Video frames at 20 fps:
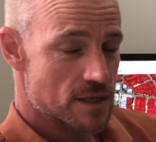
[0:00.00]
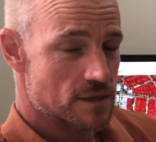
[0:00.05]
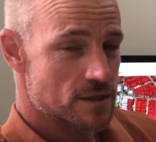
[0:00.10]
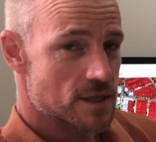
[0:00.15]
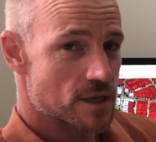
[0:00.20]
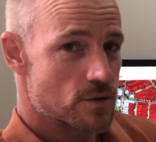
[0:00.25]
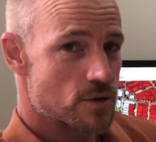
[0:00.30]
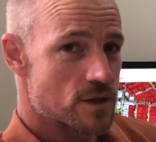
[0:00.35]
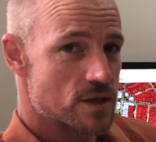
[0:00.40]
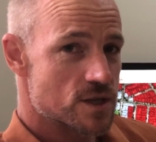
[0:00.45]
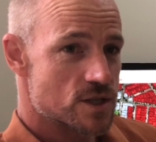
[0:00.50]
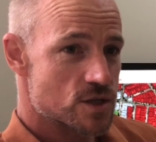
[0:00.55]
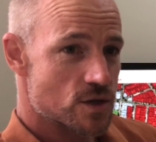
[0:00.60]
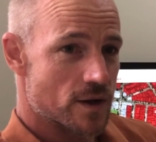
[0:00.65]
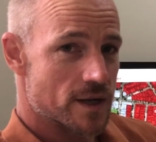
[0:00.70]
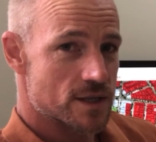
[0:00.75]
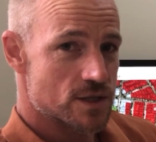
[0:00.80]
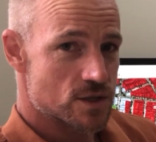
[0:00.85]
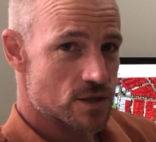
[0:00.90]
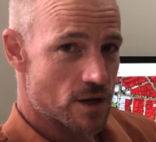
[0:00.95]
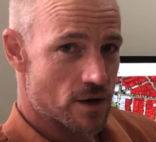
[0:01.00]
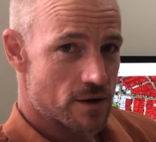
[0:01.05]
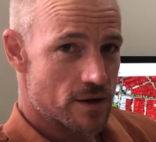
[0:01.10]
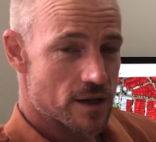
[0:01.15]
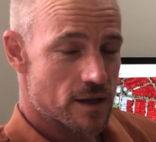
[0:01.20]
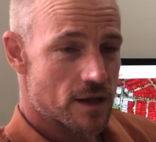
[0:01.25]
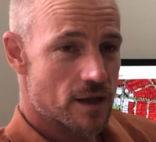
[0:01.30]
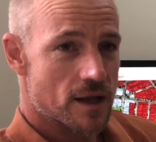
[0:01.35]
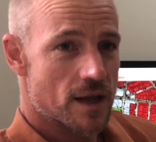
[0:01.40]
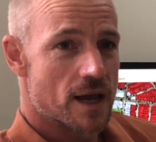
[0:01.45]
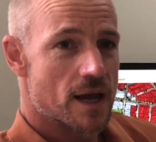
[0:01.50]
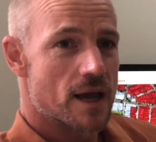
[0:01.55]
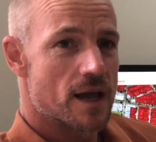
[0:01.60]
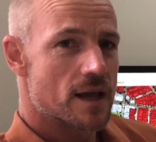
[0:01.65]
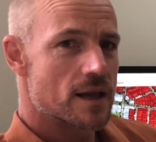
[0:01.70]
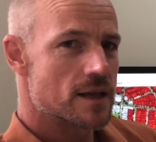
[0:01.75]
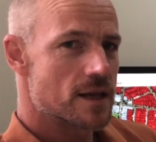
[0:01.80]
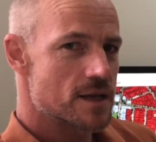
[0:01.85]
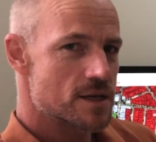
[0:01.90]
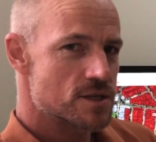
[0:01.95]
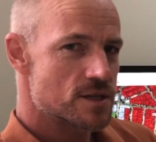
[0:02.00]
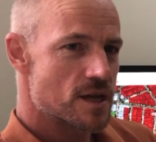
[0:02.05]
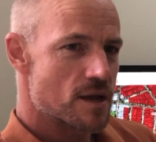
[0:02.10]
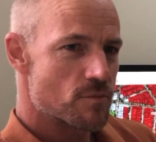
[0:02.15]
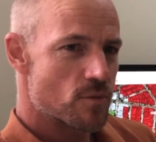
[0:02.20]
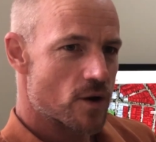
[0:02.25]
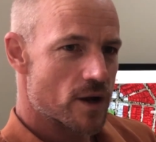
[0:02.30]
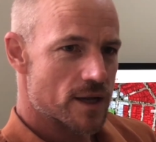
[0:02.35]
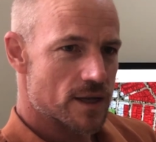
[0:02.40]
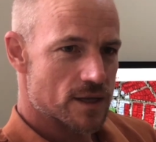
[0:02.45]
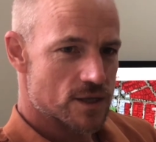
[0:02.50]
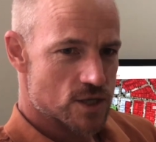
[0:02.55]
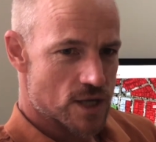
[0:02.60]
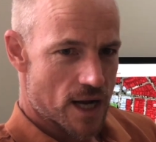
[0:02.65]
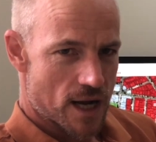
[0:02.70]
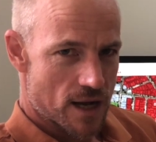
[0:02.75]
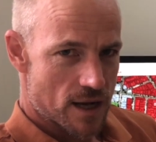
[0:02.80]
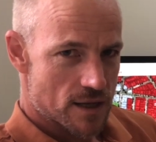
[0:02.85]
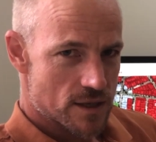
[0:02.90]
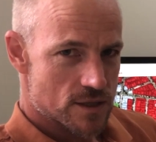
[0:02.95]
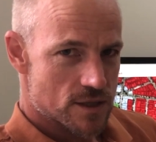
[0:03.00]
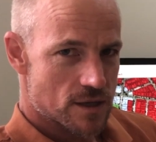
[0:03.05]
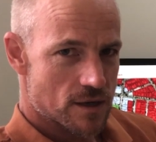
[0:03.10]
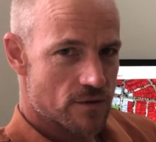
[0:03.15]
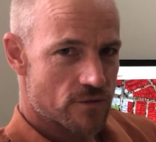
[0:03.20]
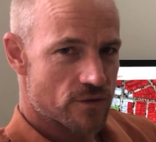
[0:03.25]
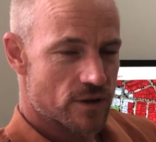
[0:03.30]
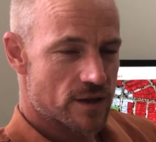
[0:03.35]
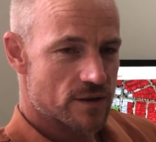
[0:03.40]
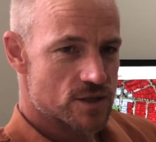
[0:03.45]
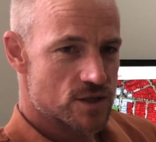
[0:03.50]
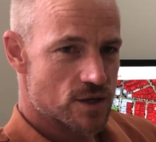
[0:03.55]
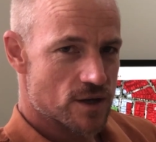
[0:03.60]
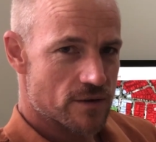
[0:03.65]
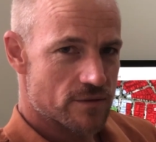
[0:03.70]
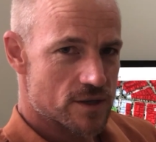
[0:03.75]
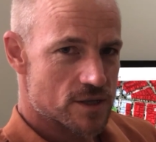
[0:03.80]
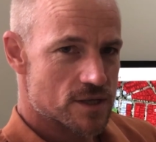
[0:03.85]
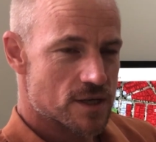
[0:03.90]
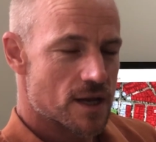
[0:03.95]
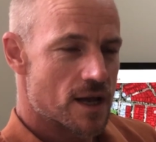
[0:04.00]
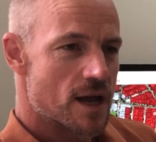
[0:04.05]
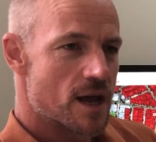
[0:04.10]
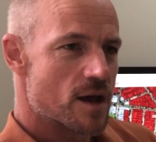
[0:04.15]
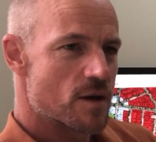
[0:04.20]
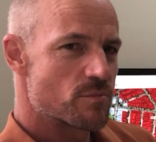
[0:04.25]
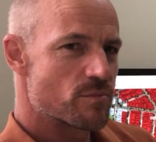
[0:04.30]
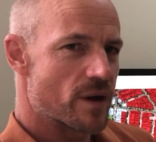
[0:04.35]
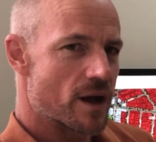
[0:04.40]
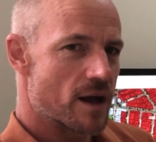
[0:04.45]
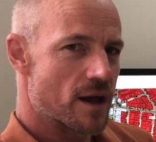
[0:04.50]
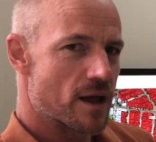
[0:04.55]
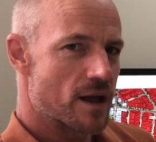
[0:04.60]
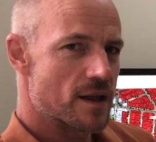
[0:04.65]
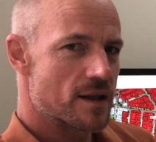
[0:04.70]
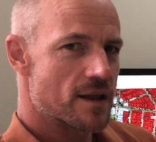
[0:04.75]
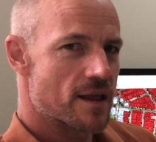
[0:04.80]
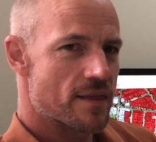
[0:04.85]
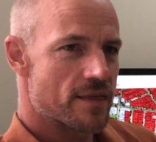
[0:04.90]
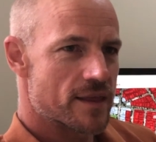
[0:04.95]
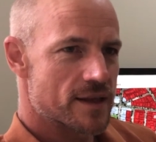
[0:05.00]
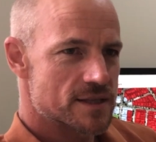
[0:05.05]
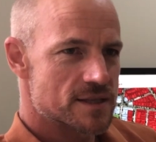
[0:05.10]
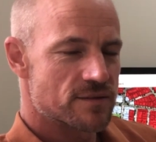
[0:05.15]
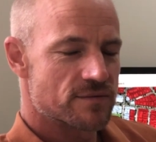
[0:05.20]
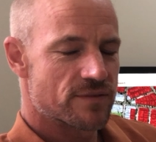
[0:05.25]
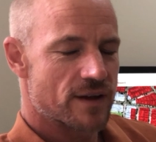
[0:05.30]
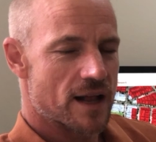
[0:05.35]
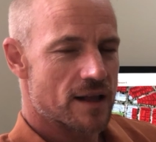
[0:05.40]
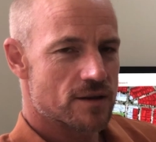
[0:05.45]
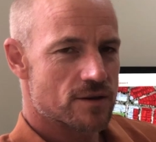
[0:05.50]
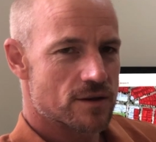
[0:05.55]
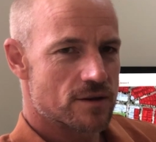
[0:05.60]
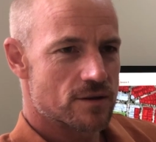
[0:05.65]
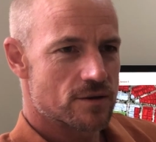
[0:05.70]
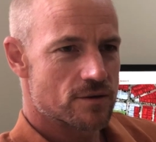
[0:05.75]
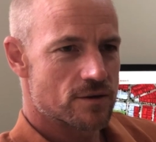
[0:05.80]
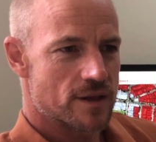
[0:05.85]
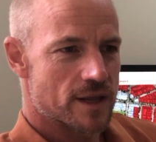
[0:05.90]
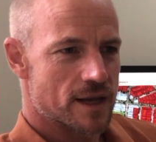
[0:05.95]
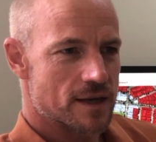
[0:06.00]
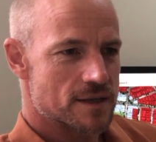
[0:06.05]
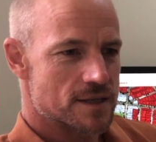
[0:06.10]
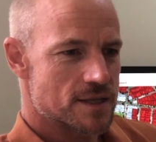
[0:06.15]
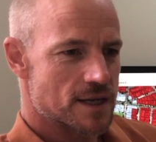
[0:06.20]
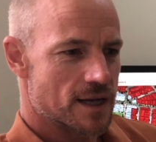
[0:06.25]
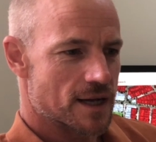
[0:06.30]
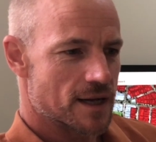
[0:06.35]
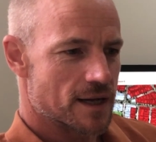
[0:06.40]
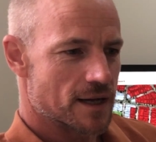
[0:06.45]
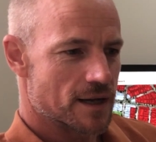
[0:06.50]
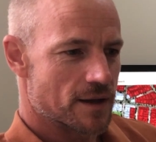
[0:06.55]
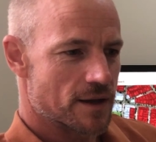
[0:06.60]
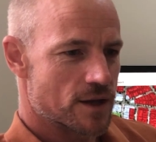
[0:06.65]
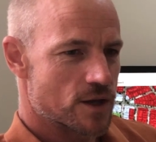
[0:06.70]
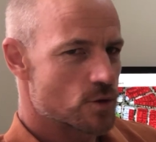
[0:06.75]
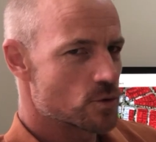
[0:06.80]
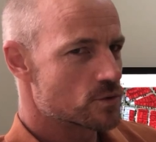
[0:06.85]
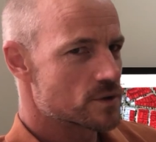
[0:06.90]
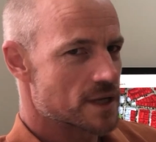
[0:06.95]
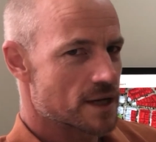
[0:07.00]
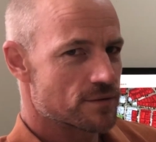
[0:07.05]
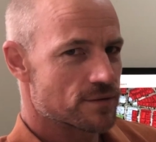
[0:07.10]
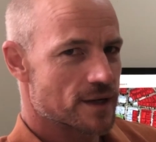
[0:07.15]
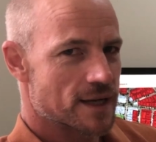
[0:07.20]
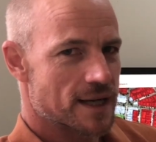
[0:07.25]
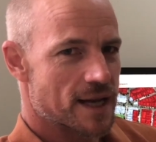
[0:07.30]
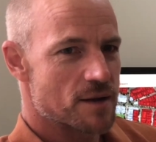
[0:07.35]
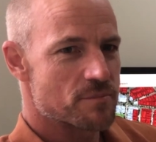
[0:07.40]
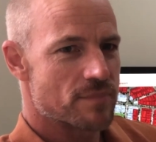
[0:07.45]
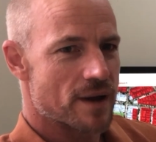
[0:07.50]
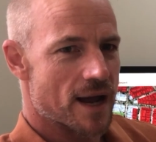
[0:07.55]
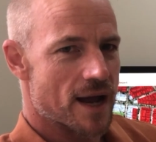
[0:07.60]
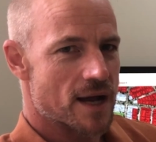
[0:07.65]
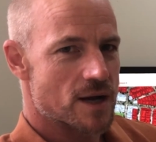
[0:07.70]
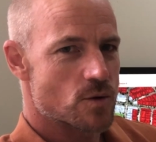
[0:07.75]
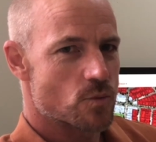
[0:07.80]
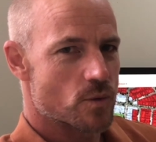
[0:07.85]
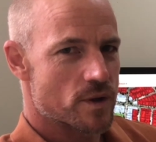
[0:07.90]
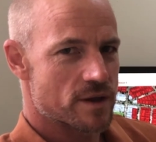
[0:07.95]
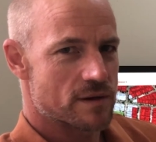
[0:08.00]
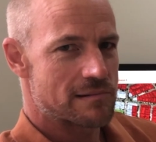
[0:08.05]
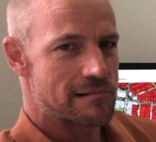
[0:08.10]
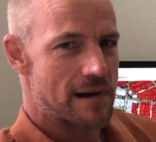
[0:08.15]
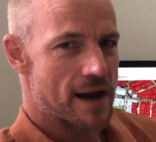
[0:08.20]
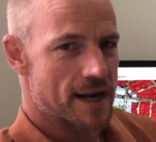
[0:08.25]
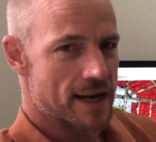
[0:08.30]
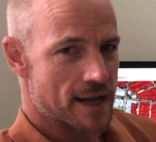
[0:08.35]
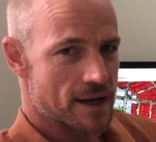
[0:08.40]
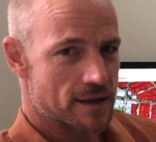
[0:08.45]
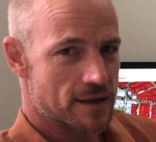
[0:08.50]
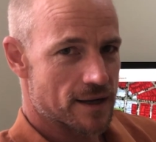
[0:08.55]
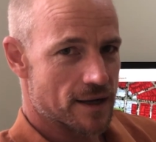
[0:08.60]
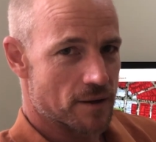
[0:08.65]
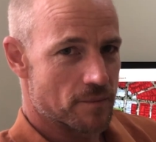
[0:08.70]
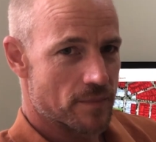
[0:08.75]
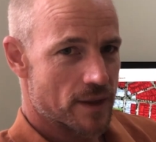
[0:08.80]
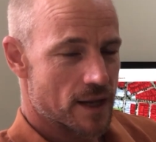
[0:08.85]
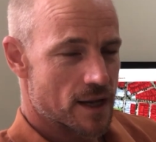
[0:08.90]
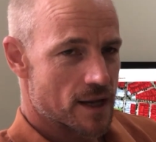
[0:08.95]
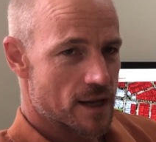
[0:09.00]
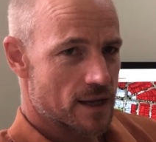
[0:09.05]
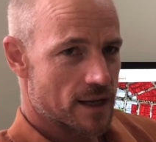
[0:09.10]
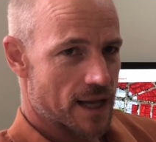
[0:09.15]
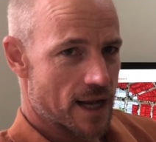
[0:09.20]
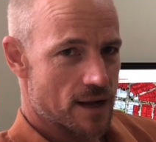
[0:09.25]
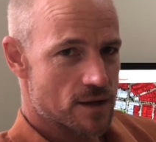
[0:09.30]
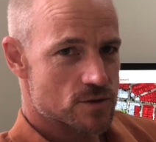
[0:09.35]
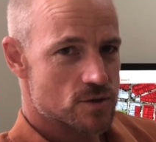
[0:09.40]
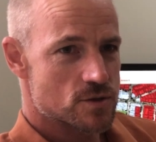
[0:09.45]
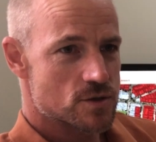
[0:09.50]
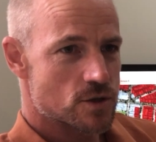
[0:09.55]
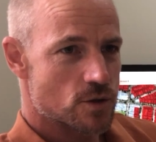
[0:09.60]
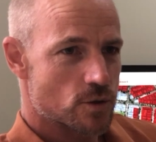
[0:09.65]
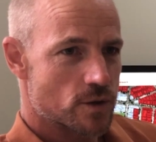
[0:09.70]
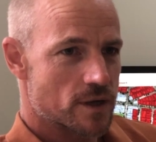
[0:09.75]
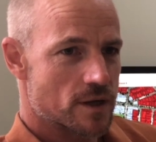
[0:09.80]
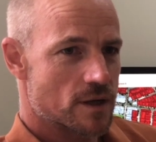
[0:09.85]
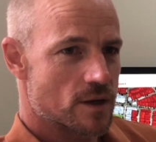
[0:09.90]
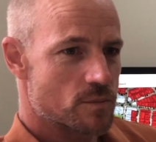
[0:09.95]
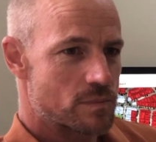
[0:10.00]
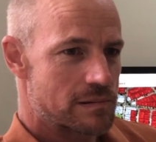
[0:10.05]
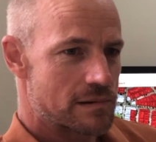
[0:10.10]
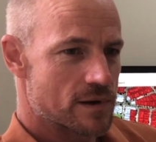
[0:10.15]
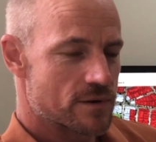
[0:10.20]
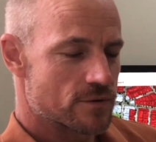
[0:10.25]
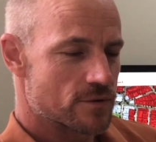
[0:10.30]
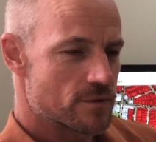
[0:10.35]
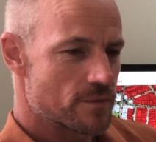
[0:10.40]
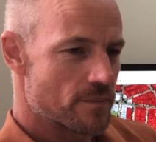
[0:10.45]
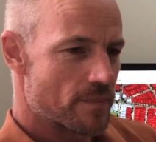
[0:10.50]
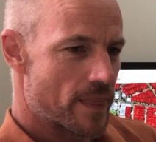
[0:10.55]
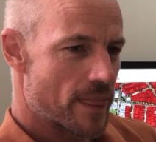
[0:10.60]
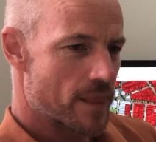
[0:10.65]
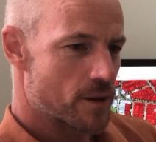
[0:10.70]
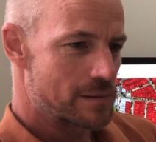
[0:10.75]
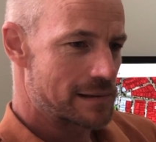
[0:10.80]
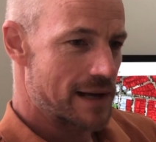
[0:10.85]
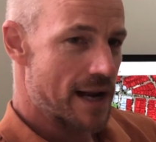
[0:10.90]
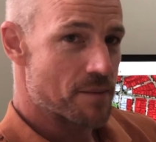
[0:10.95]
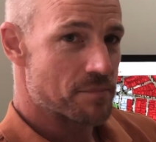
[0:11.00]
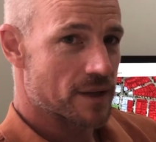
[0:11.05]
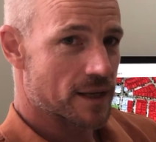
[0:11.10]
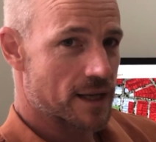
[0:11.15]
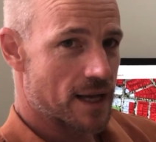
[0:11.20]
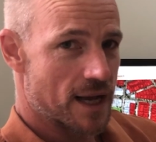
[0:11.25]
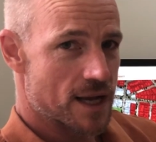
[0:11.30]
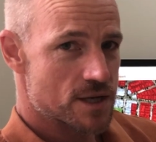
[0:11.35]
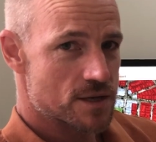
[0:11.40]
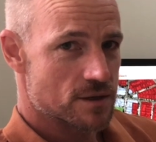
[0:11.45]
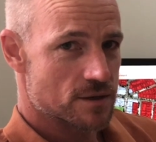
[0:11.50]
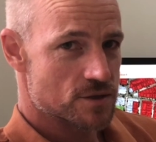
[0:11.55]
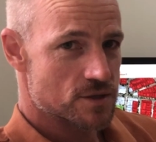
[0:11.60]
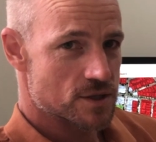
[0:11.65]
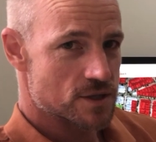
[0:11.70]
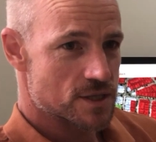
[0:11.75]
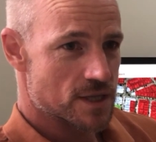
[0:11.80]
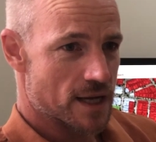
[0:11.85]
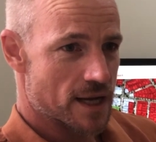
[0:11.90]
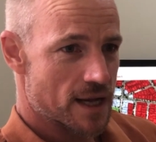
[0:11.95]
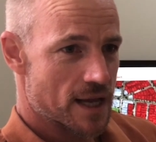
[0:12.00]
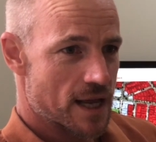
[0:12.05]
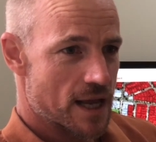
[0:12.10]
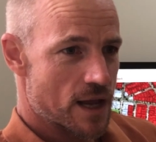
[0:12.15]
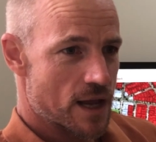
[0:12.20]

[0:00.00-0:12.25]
They'll tell you the site zoning. Yes, they might charge for the service, but it's a value that you'll definitely get back with a great outcome. Councils look at an approval, or an application I should say.